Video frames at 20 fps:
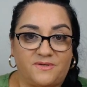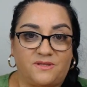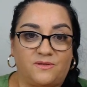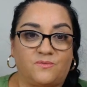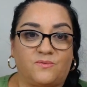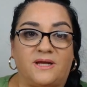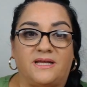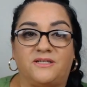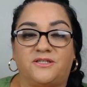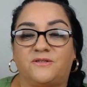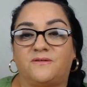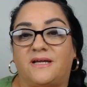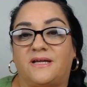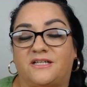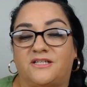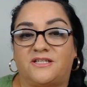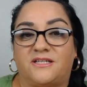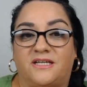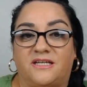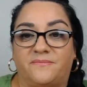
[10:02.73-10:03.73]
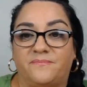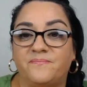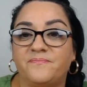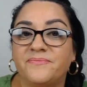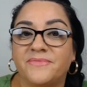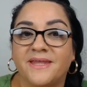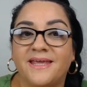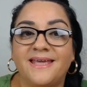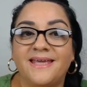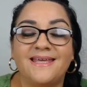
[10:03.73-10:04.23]
the right direction.
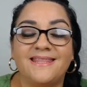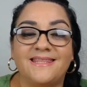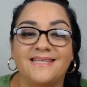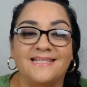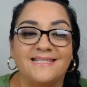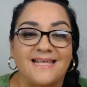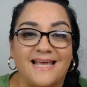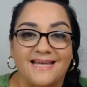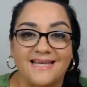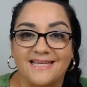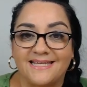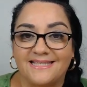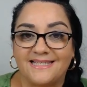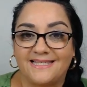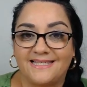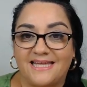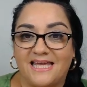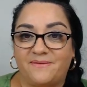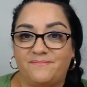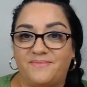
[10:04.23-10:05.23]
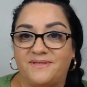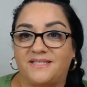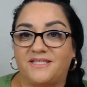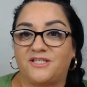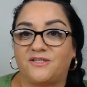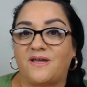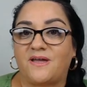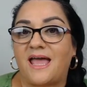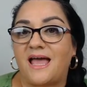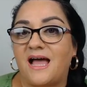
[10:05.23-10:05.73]
The second step is
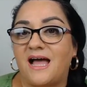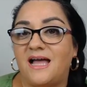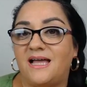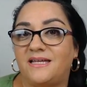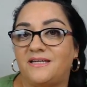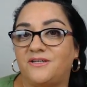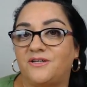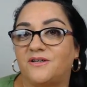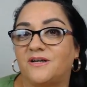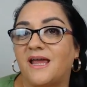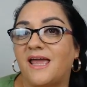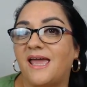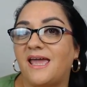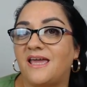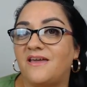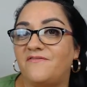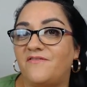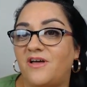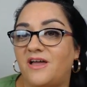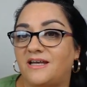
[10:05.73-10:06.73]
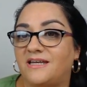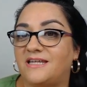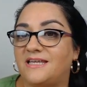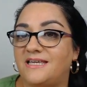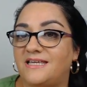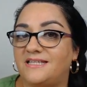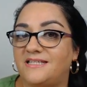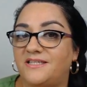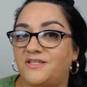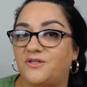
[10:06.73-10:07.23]
to add your Avon
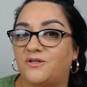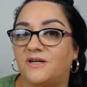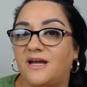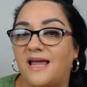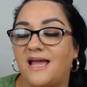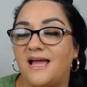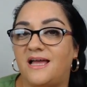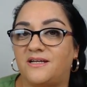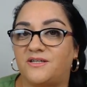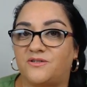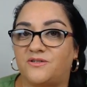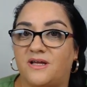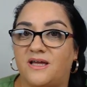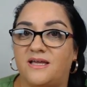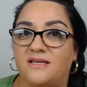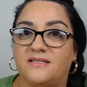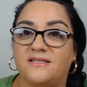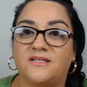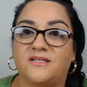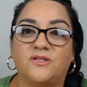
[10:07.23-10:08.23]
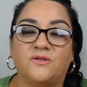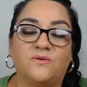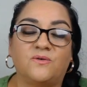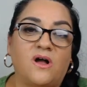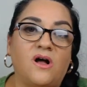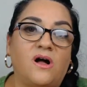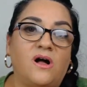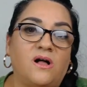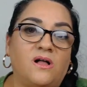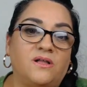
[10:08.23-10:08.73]
eStore address to
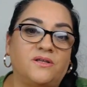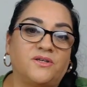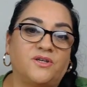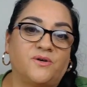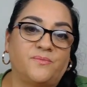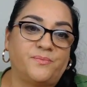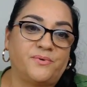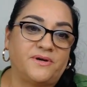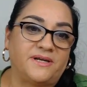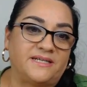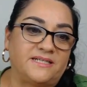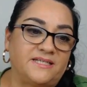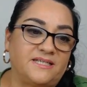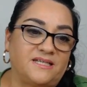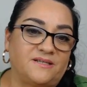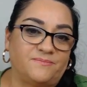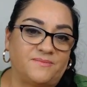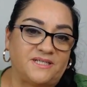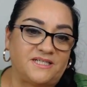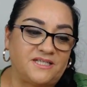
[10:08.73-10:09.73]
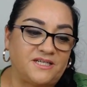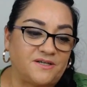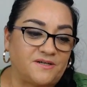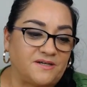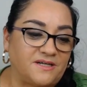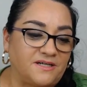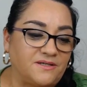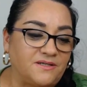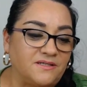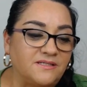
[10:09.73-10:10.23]
all your printed
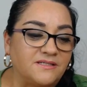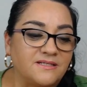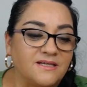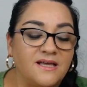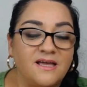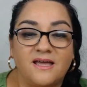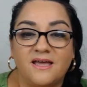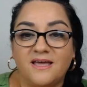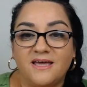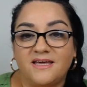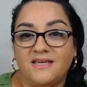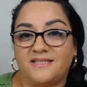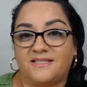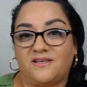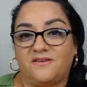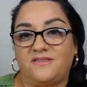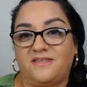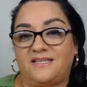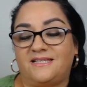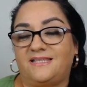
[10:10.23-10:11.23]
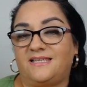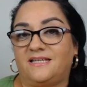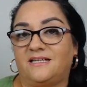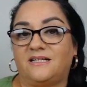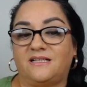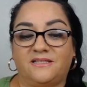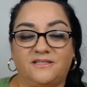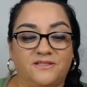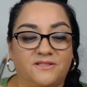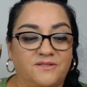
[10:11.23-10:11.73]
materials. So this
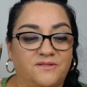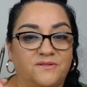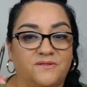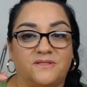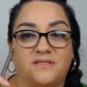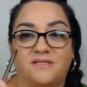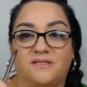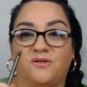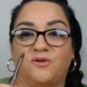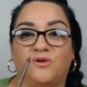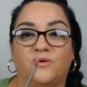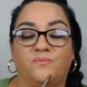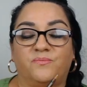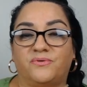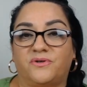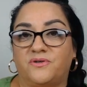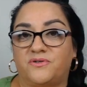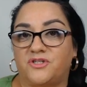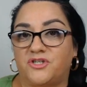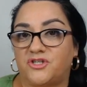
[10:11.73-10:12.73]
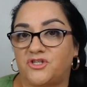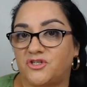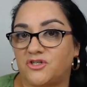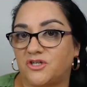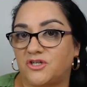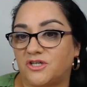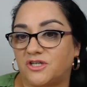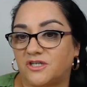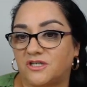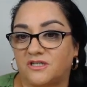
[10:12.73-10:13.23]
includes your
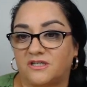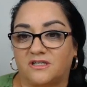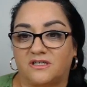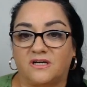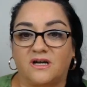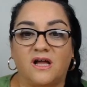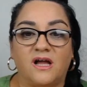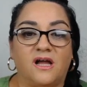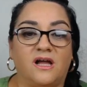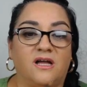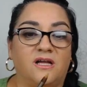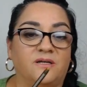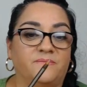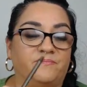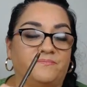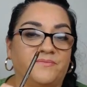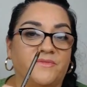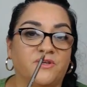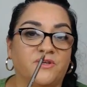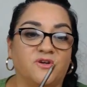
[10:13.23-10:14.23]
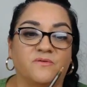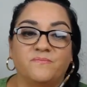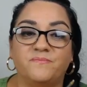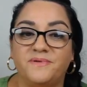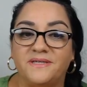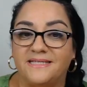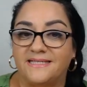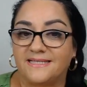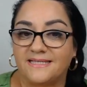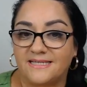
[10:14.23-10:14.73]
brochure, your
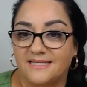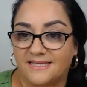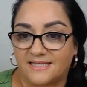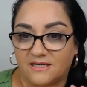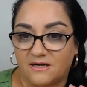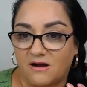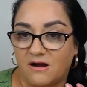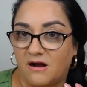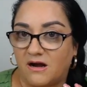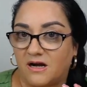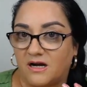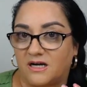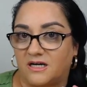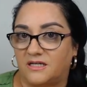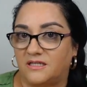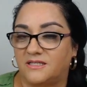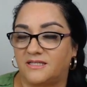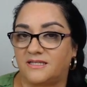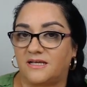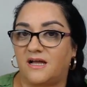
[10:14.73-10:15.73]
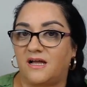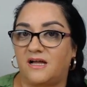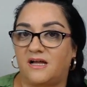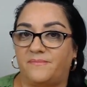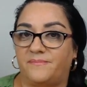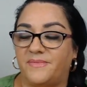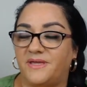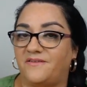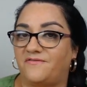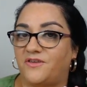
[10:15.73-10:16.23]
business cards.
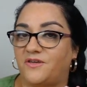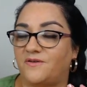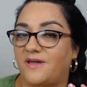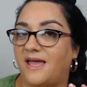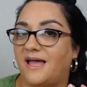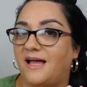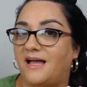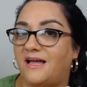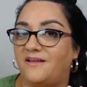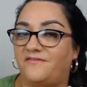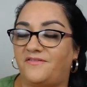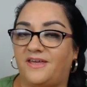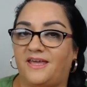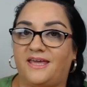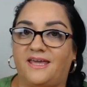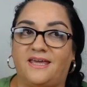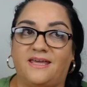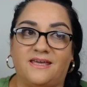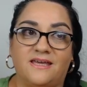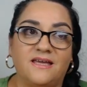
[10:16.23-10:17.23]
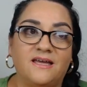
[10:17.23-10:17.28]
If you have a